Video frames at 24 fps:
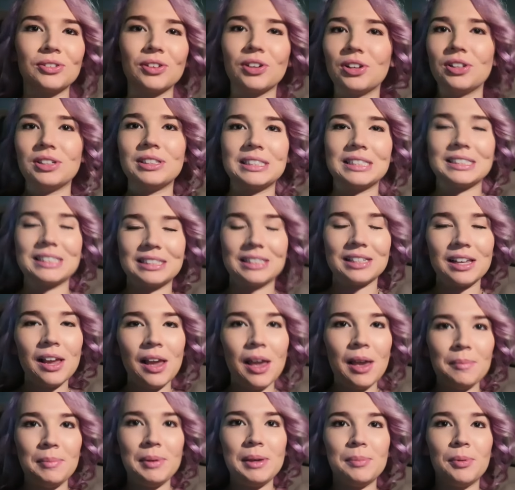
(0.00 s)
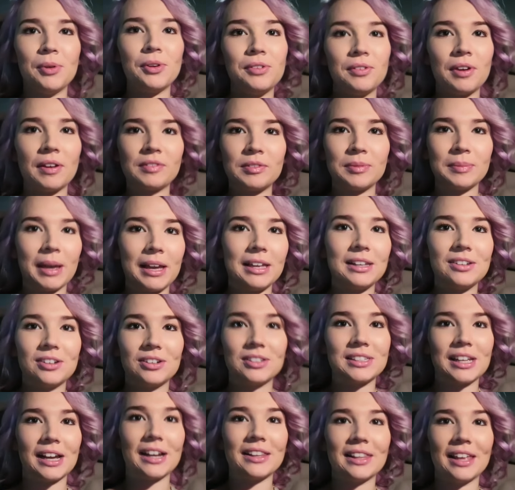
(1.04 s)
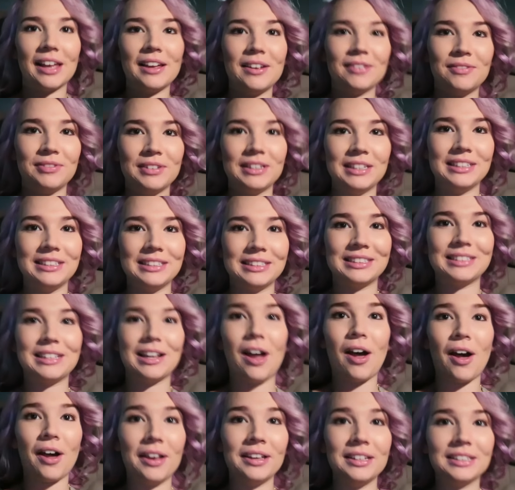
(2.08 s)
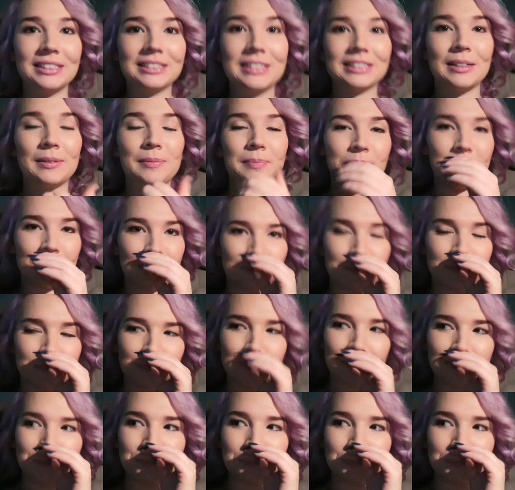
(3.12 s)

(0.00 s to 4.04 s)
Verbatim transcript: the rudest people you've ever met in your entire life. She told me it was okay to be late.